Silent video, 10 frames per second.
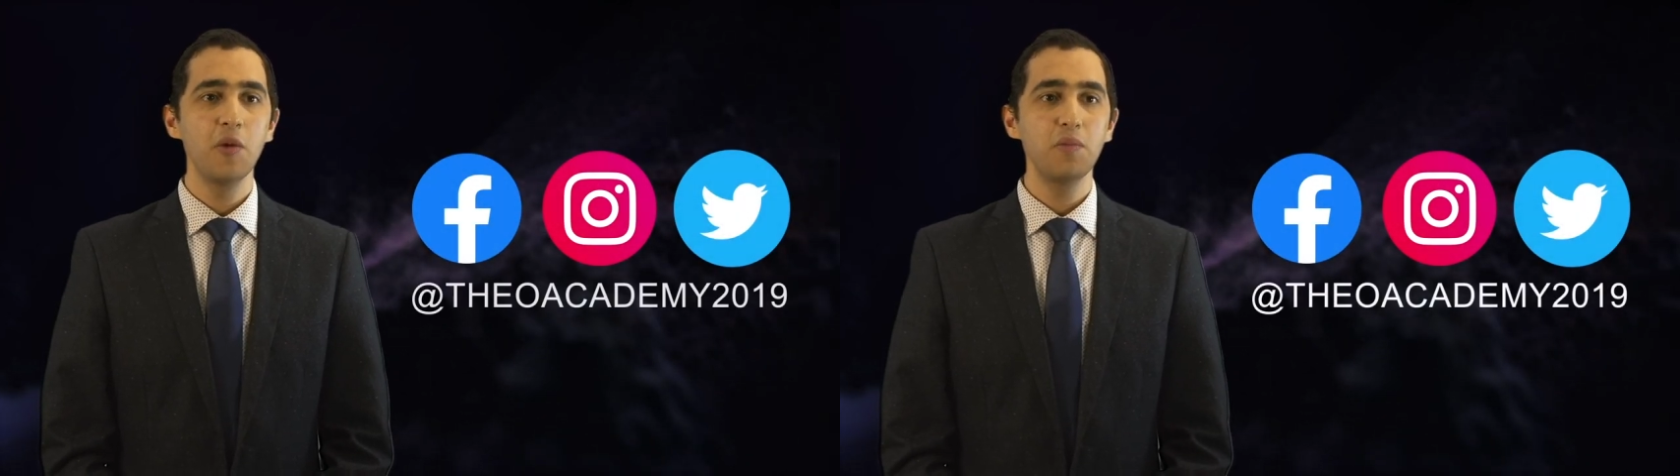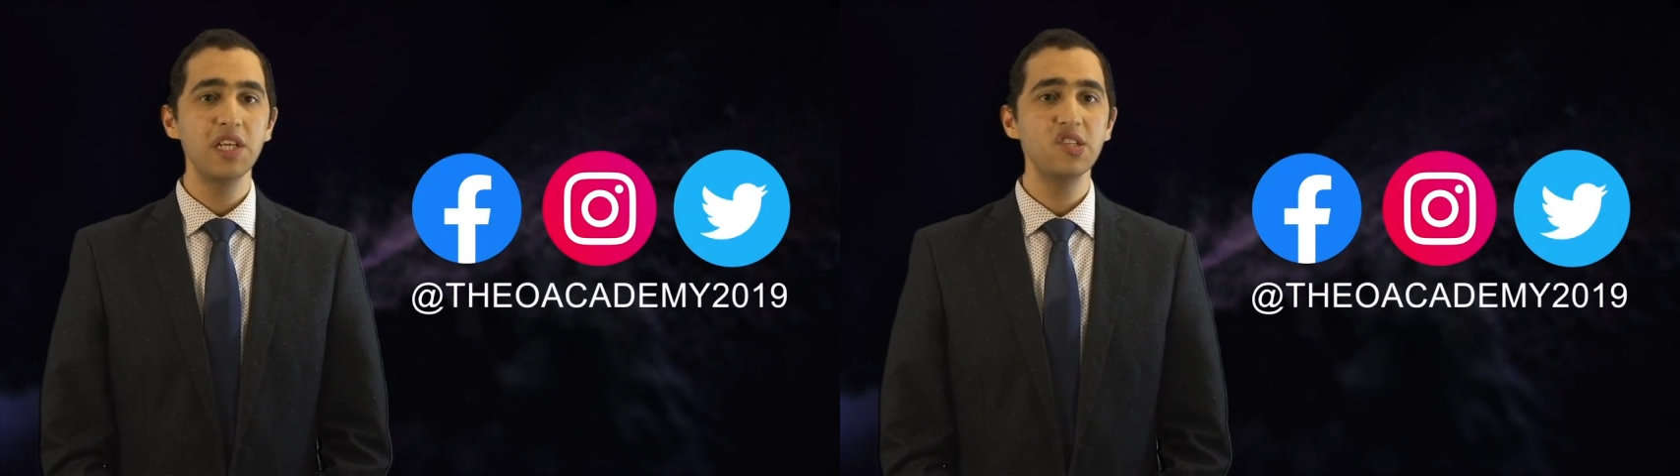
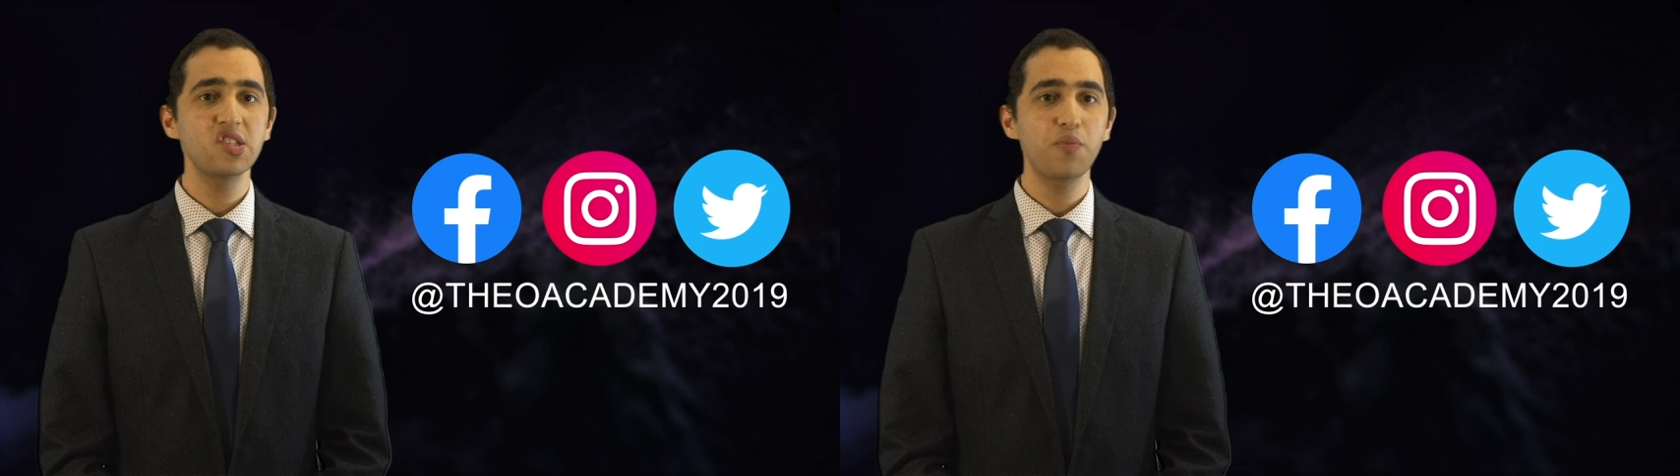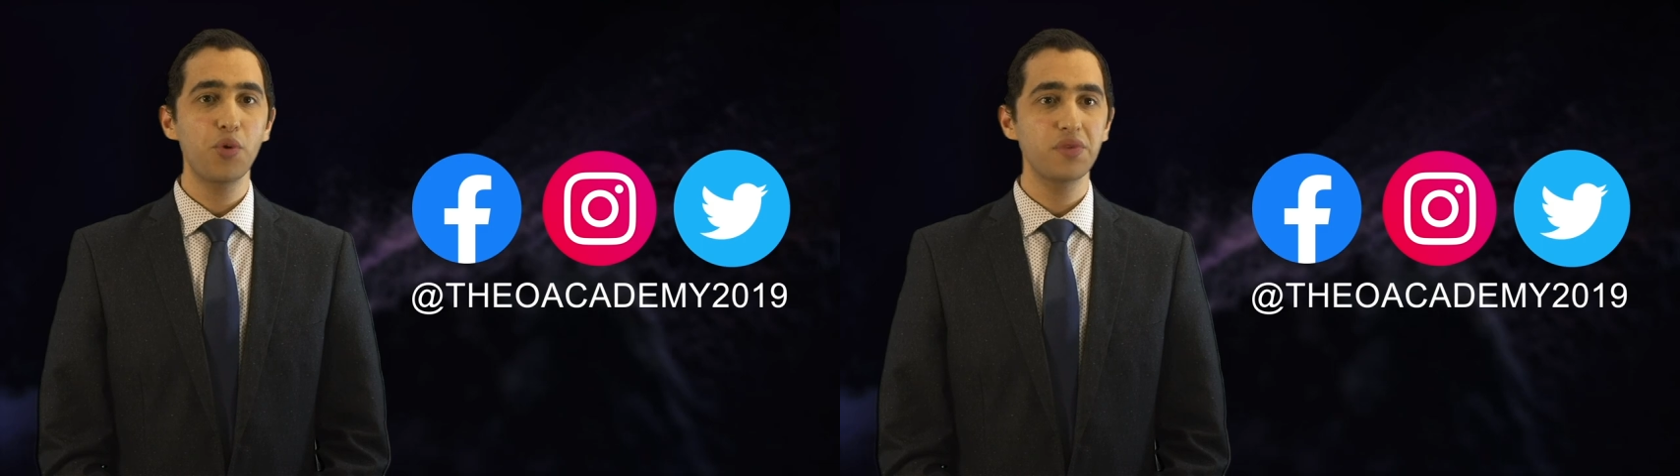Please
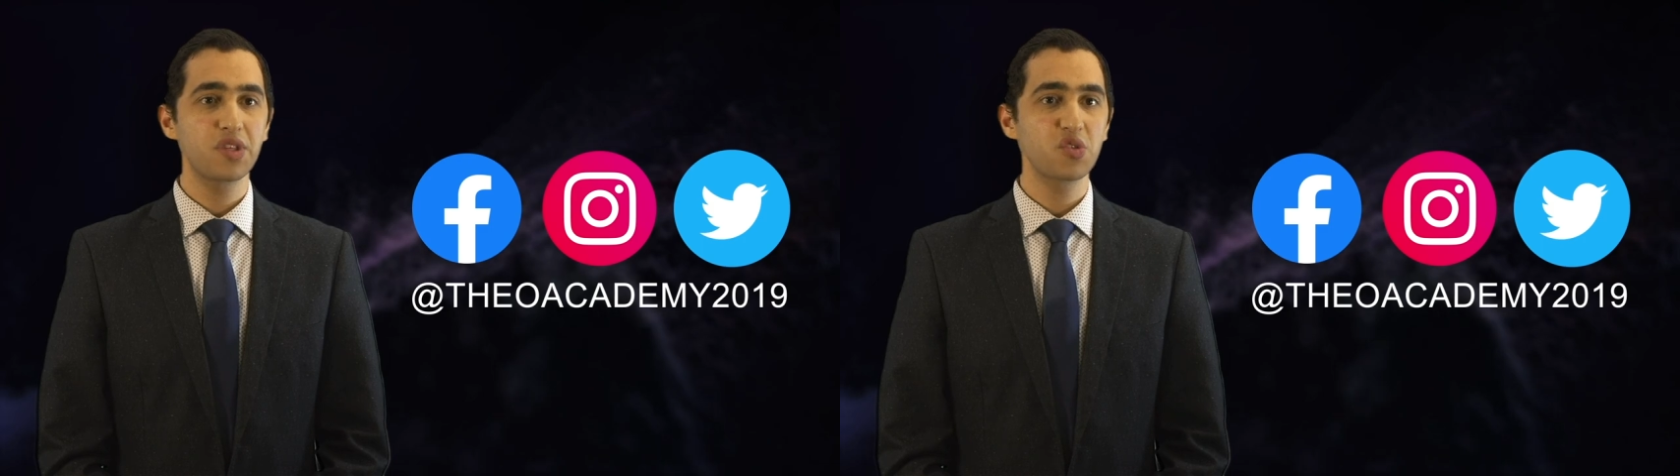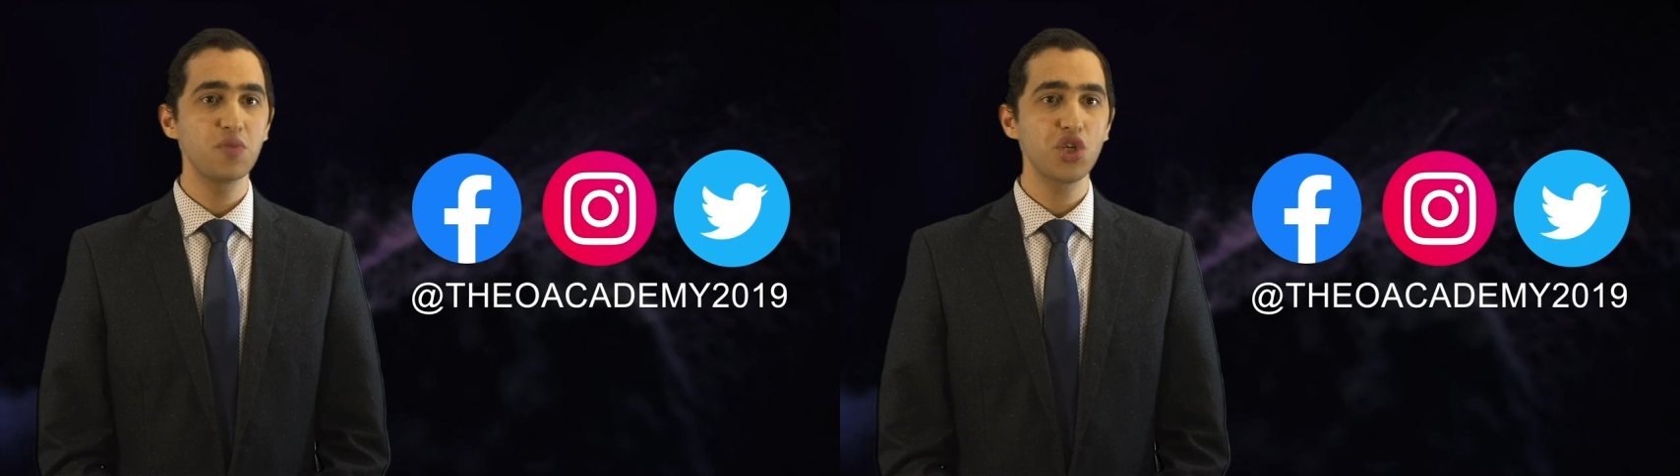support
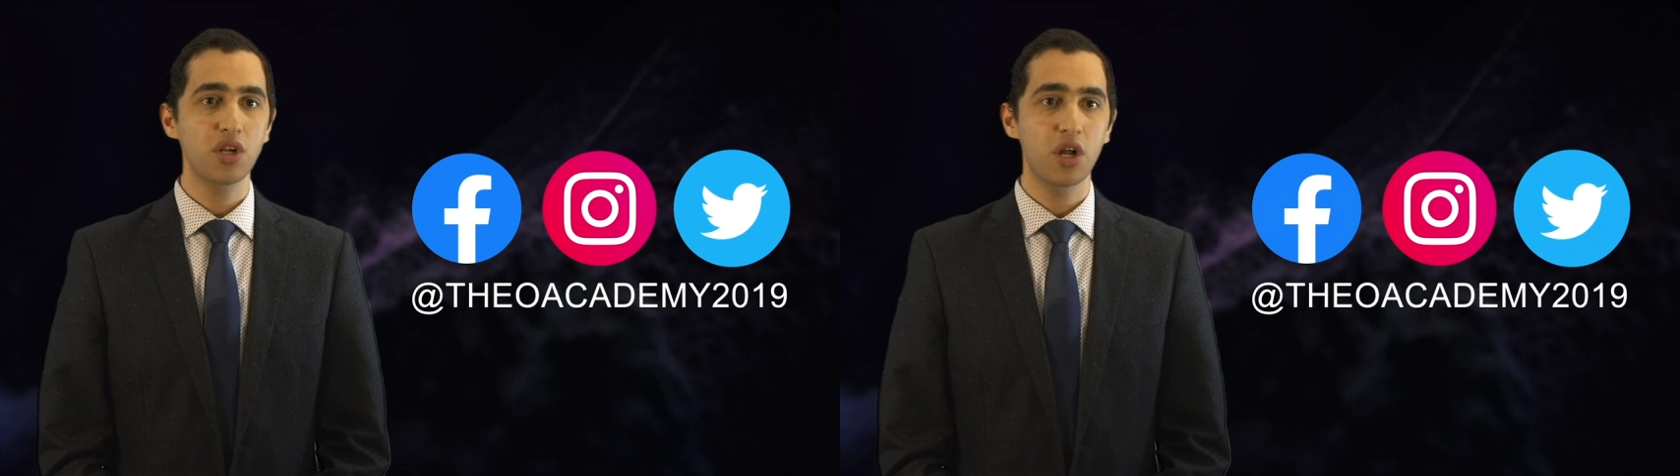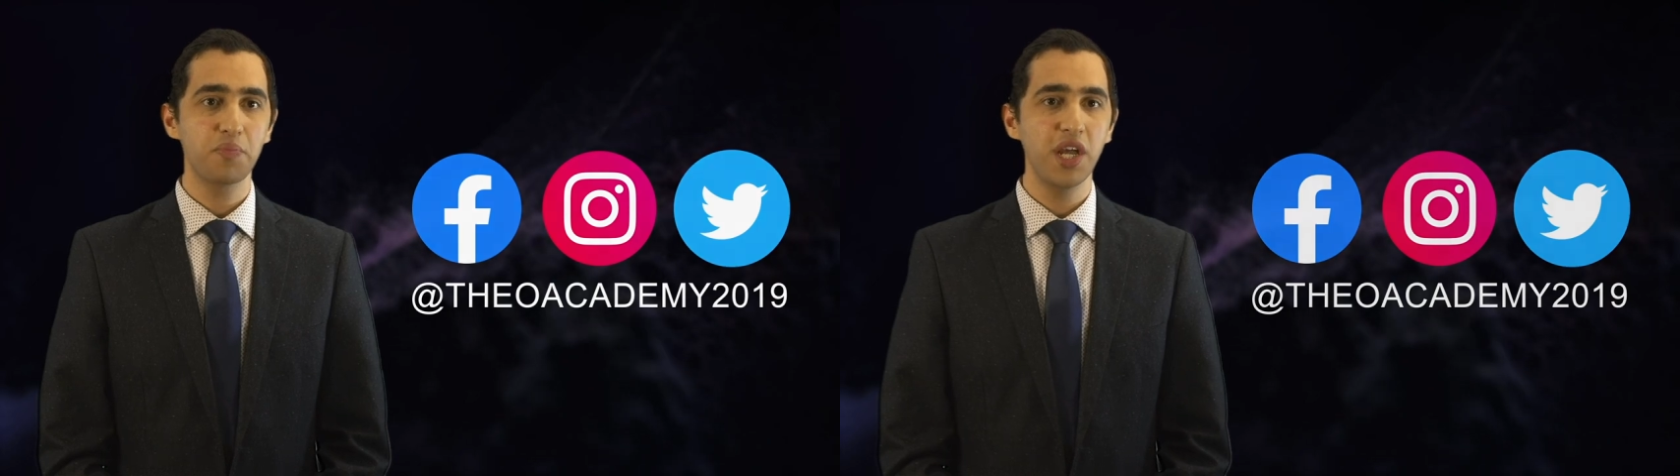this mission
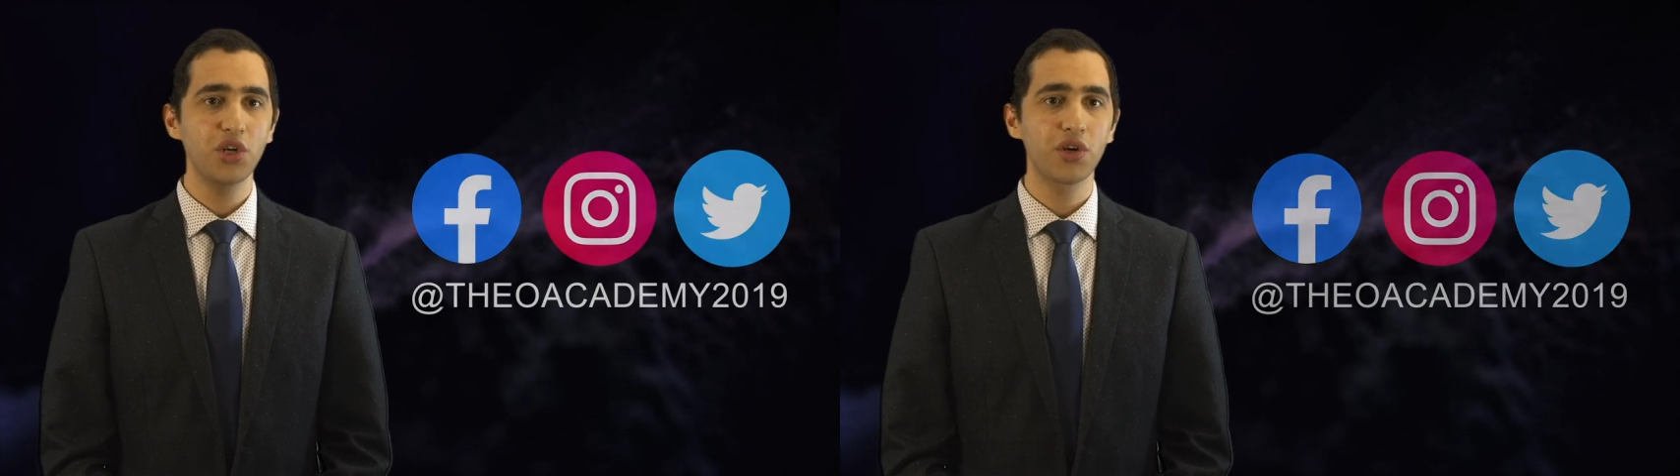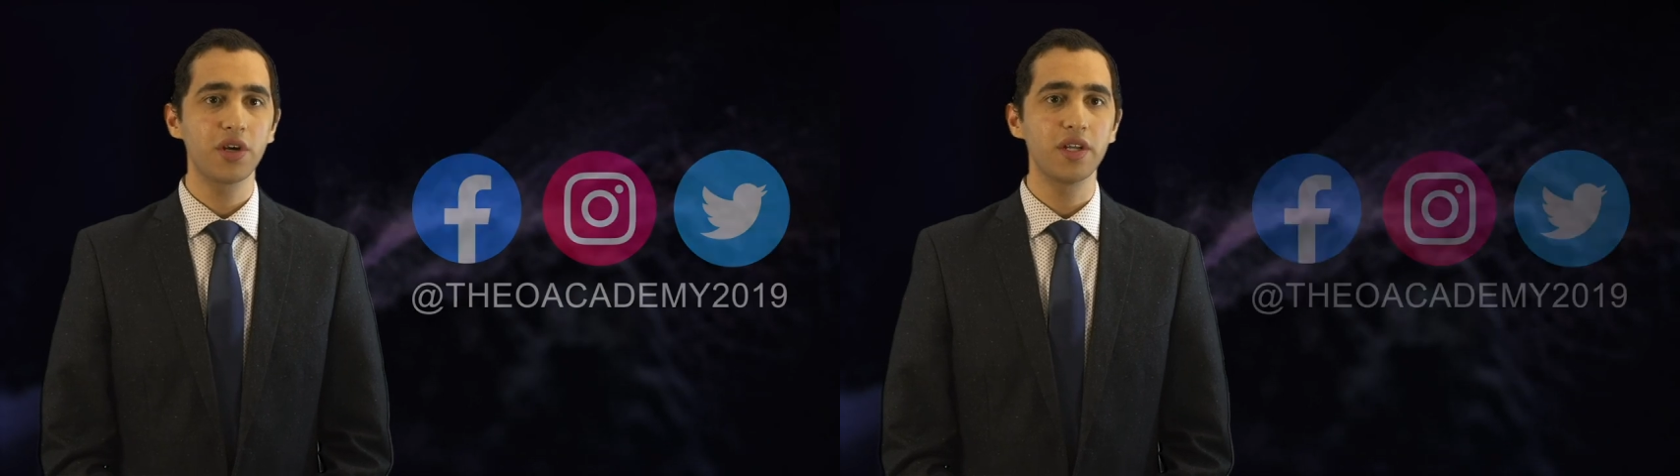on
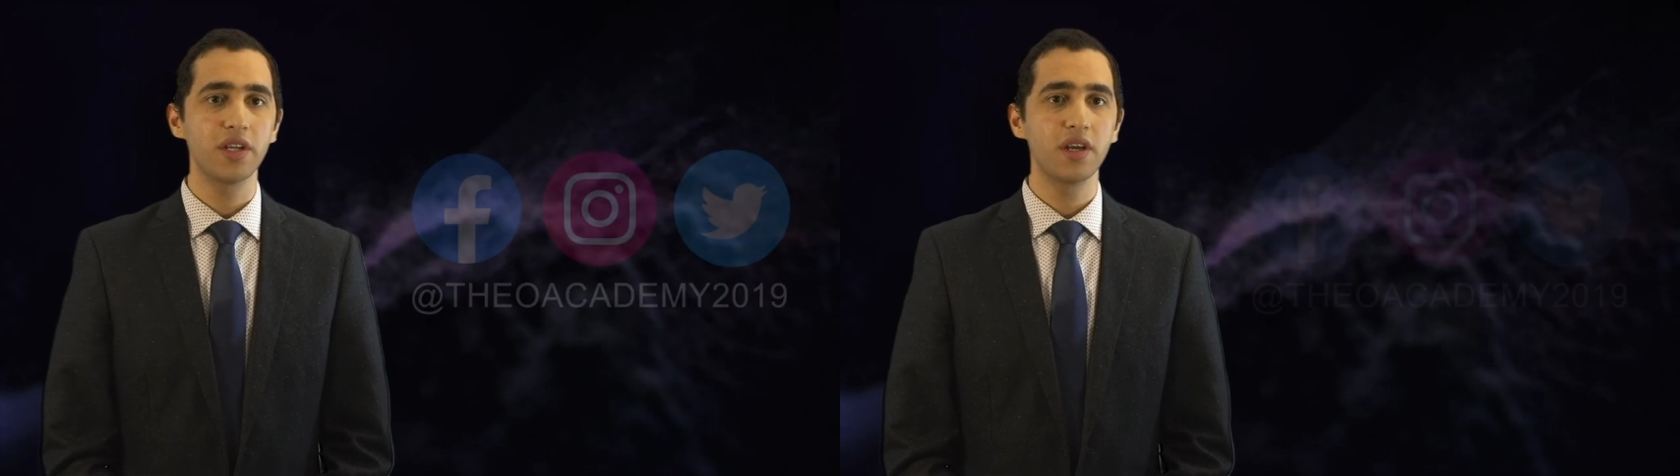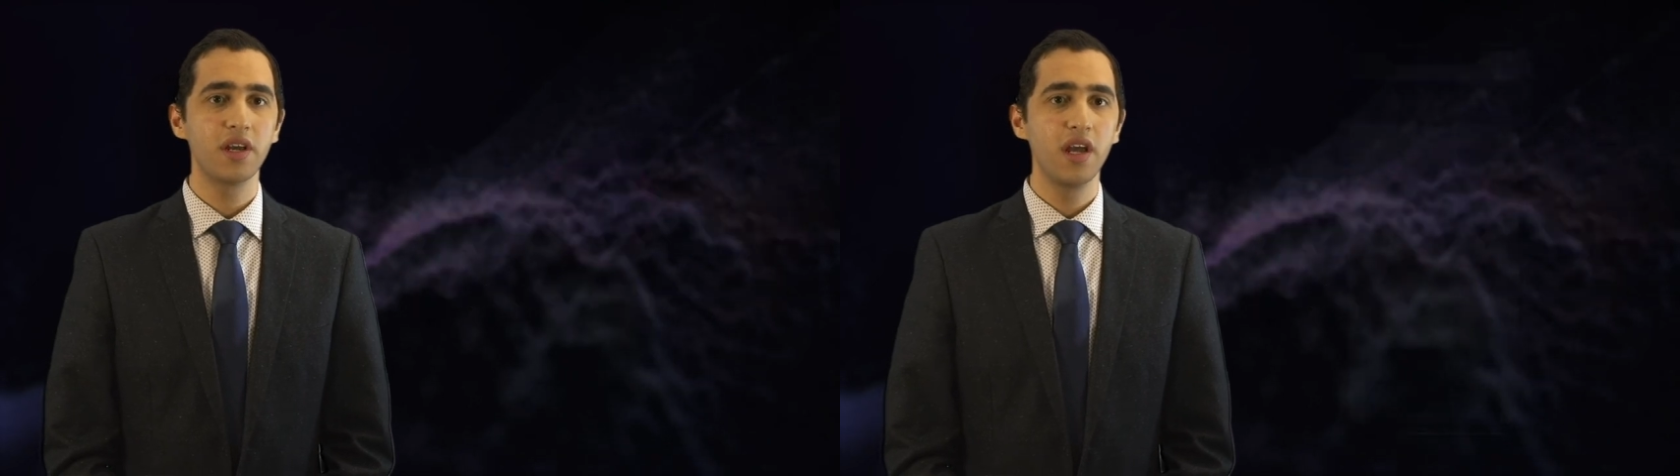
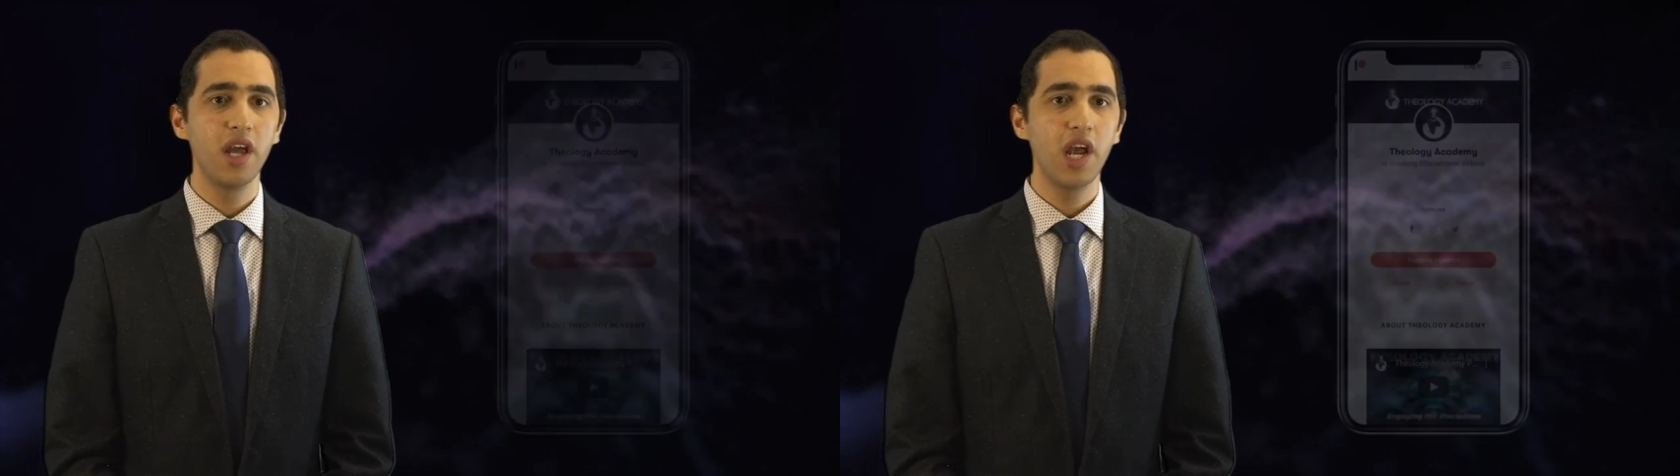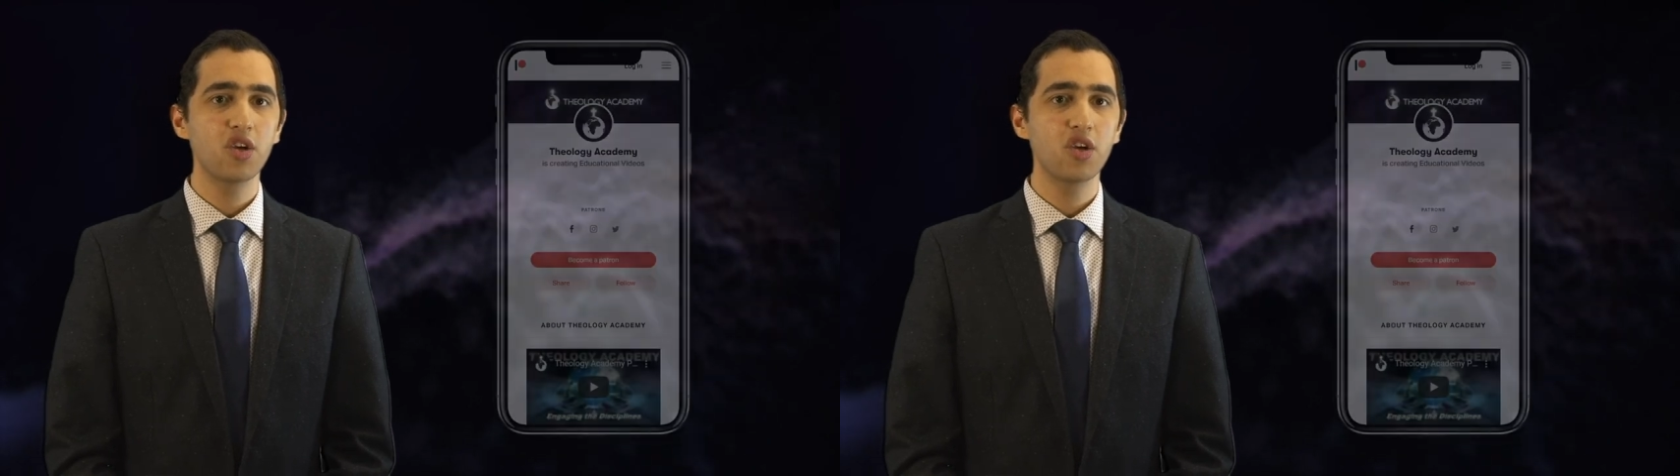Patreon.